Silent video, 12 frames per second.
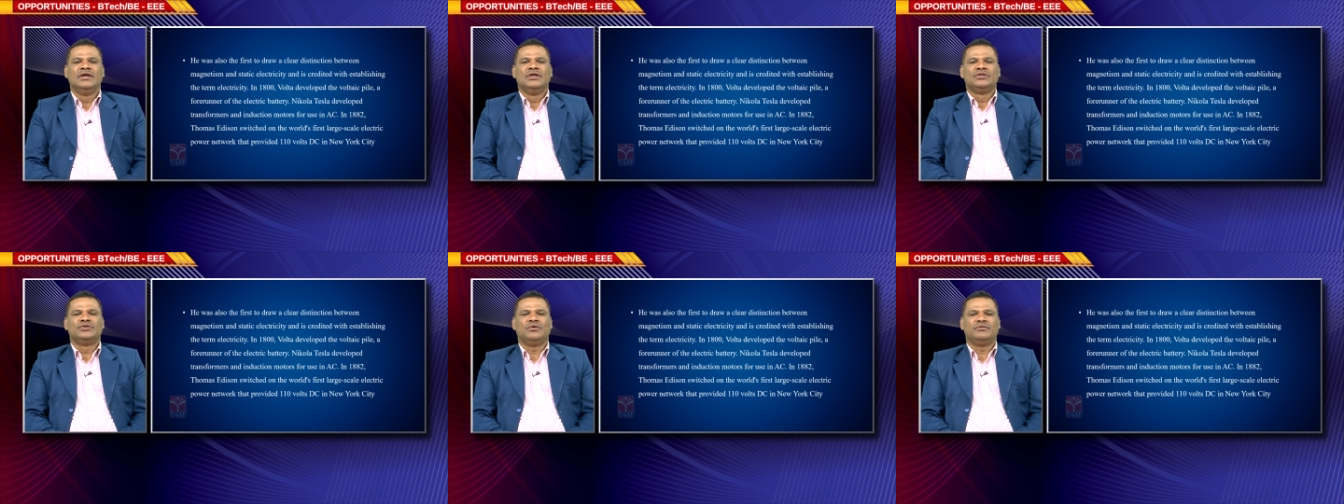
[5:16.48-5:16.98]

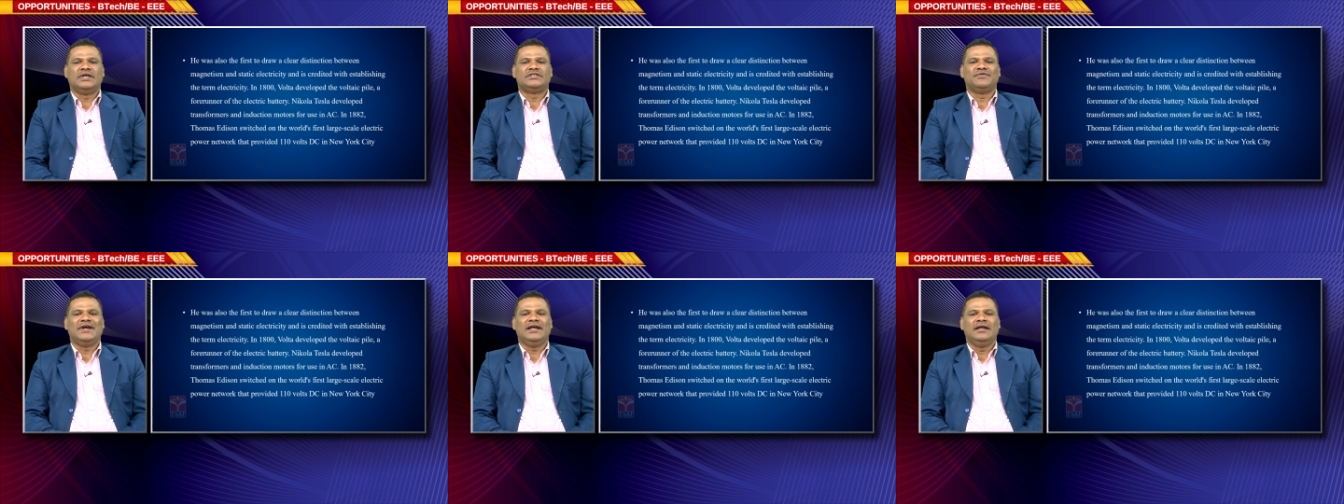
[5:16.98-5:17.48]
So, that is
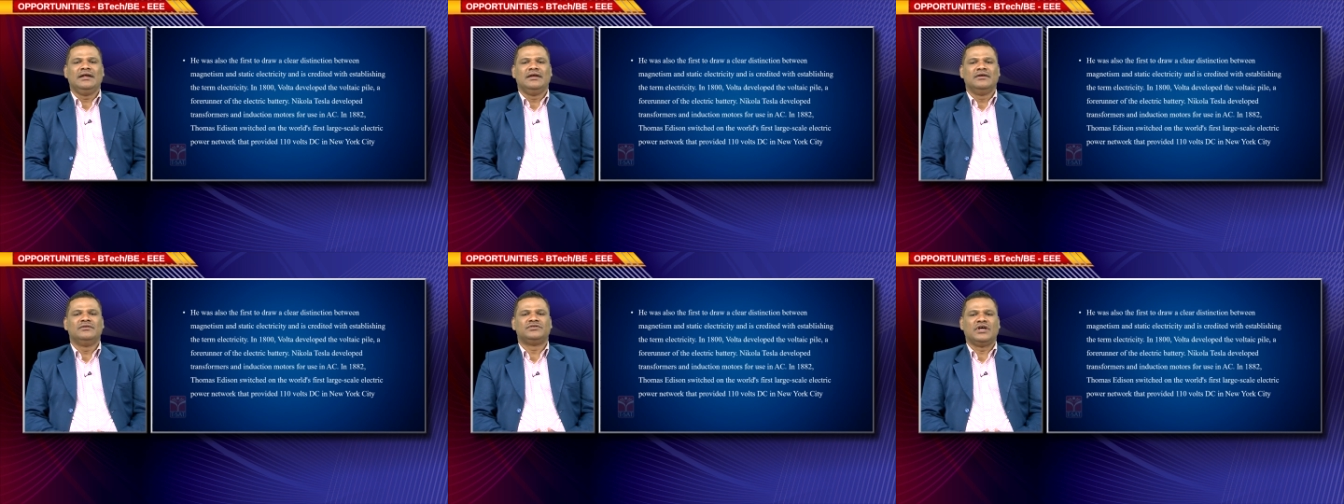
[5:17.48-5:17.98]
why
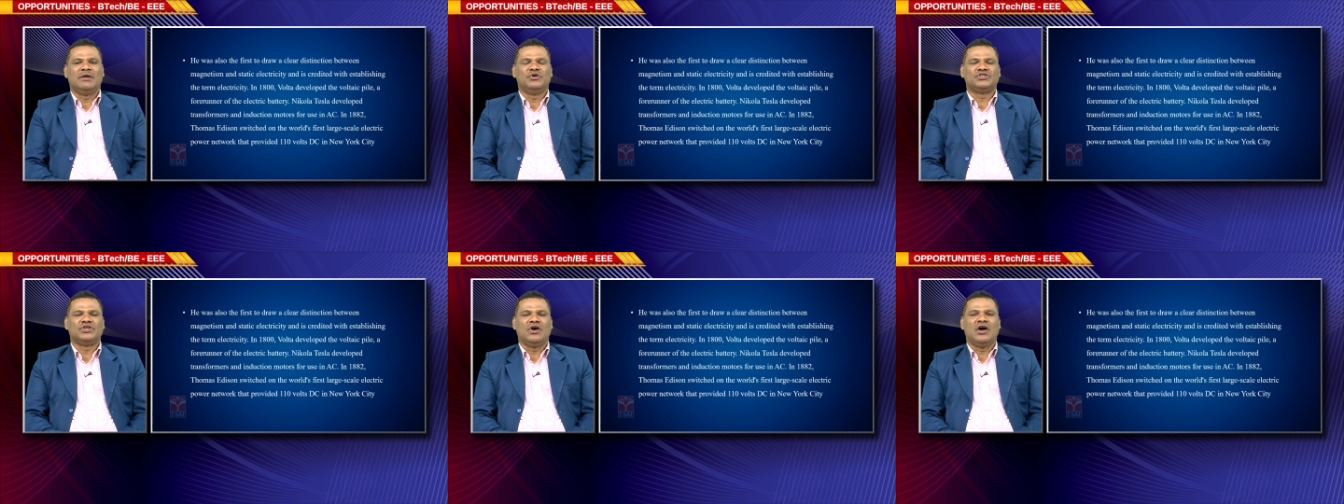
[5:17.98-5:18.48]
so
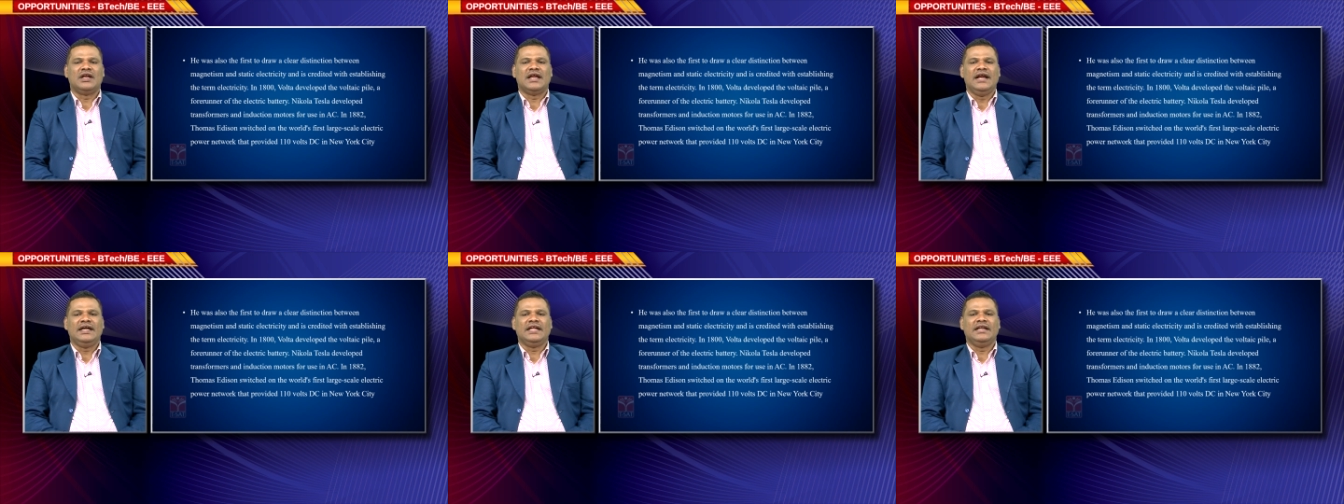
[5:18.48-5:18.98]
almost all
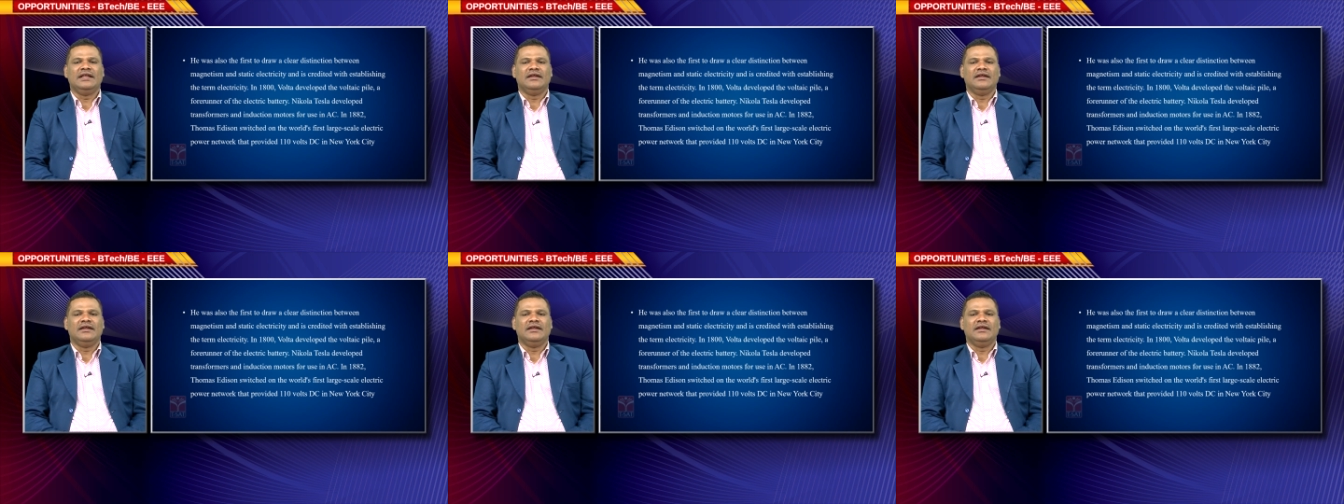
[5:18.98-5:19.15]
19,